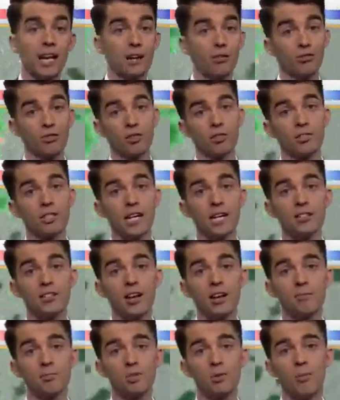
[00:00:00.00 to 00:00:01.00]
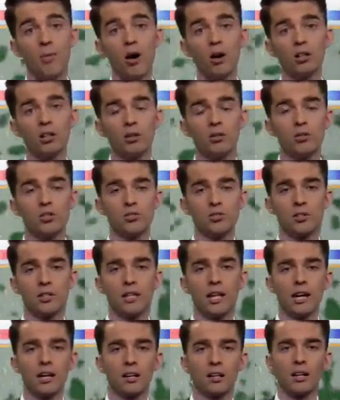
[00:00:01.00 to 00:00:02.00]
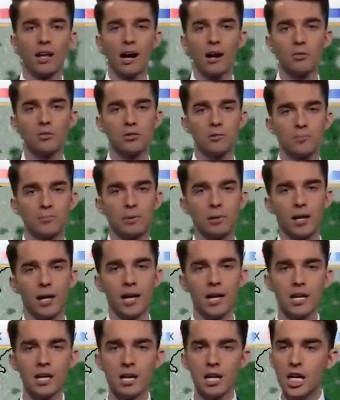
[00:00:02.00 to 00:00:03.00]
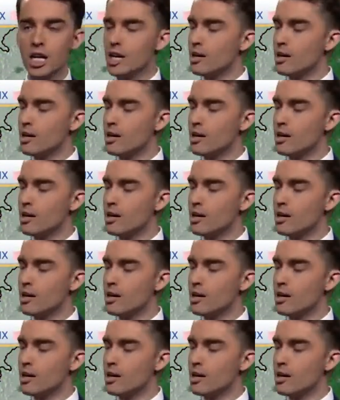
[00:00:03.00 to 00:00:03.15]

And for the daytime tomorrow, just a lot of clouds in play.